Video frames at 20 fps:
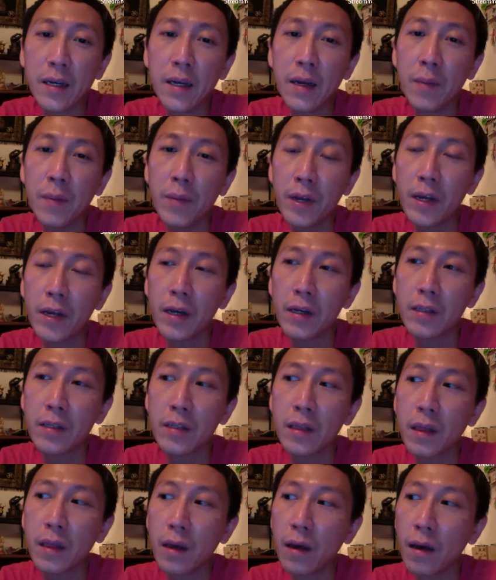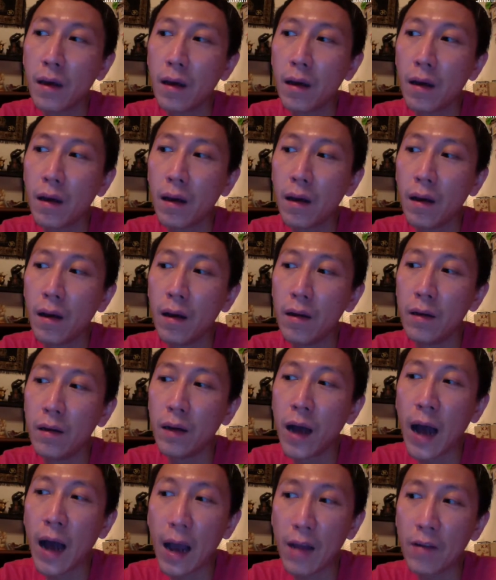because the
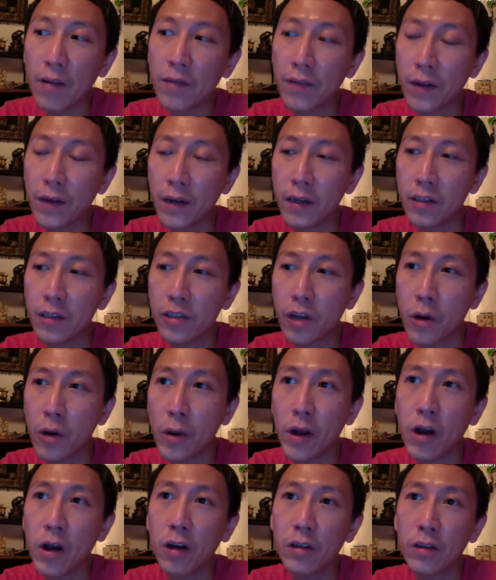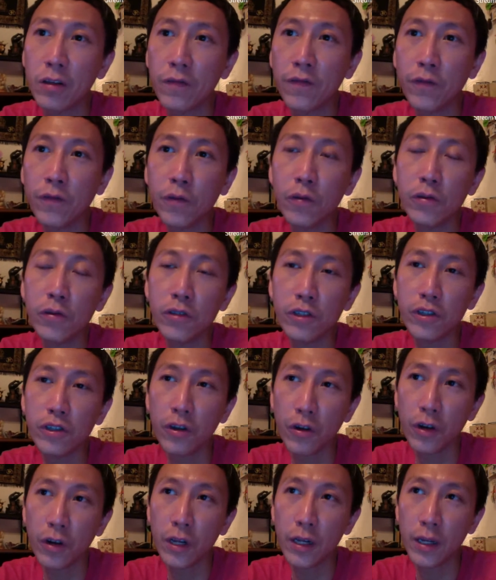Hierophant is going on the fool's
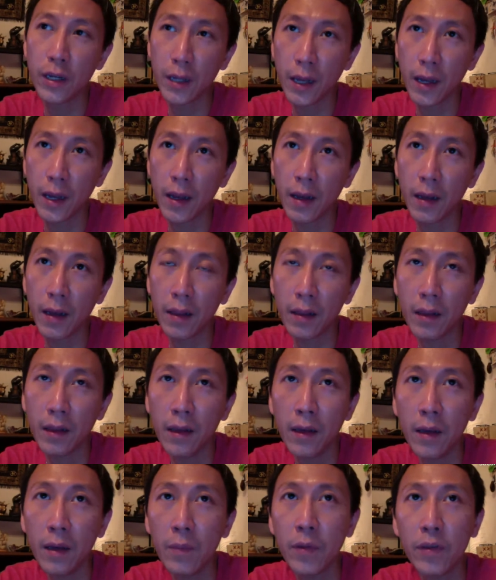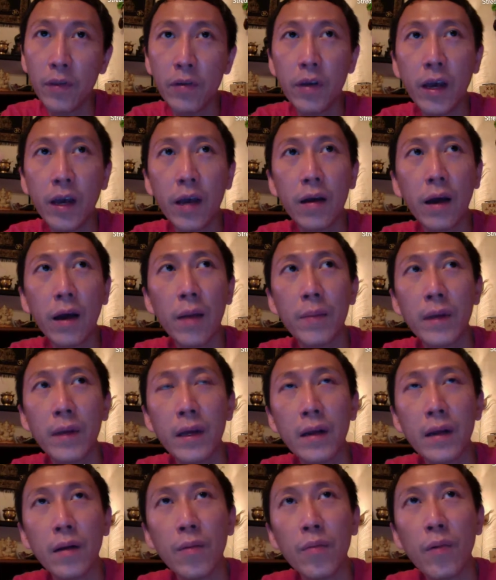journey again. But you can't. I
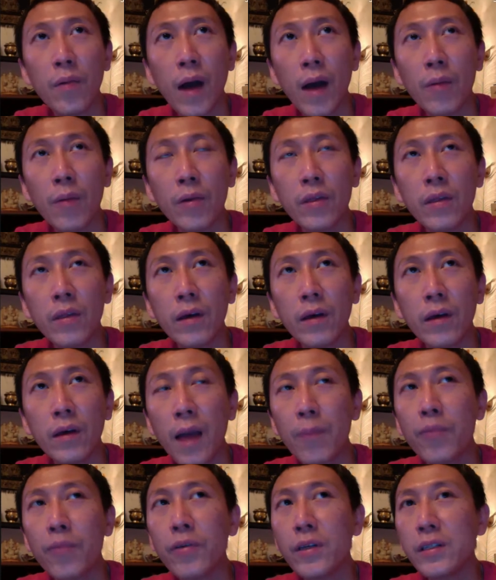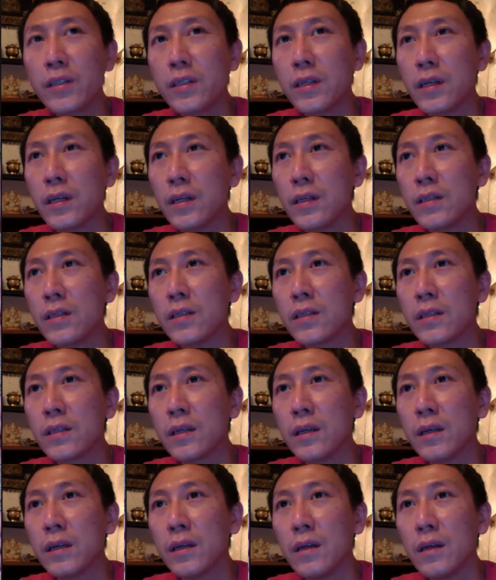mean, why would the high priestess
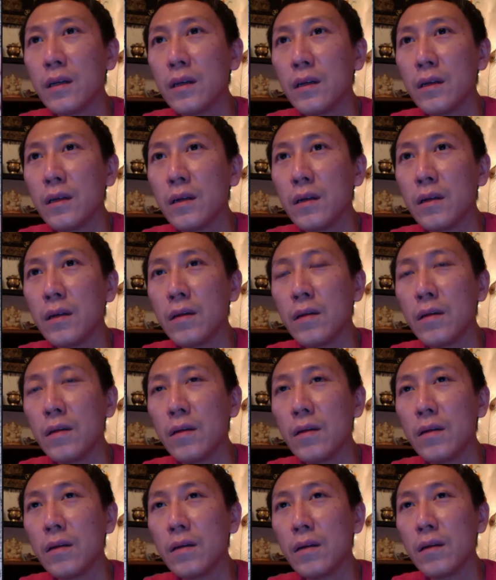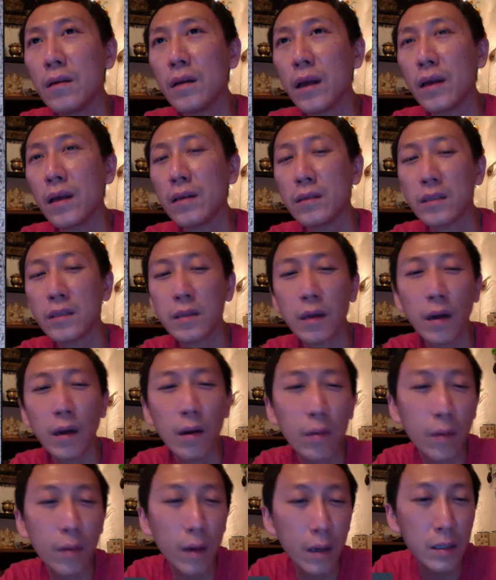like
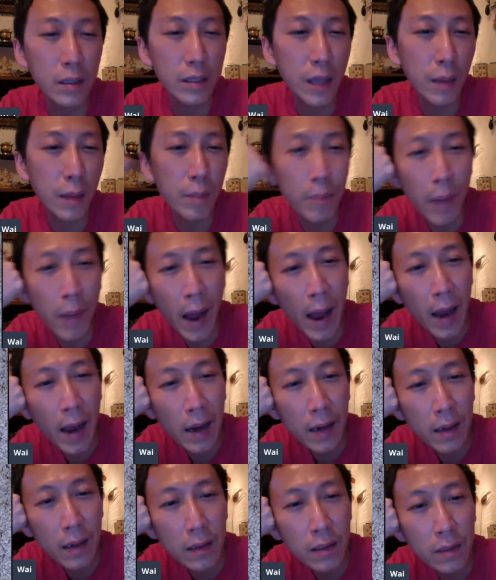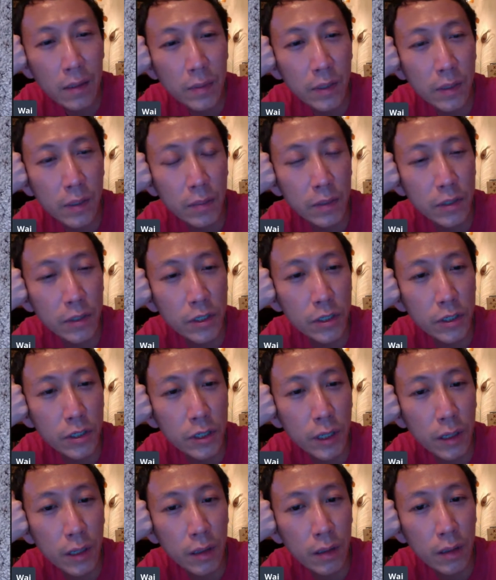a step back to be the magician?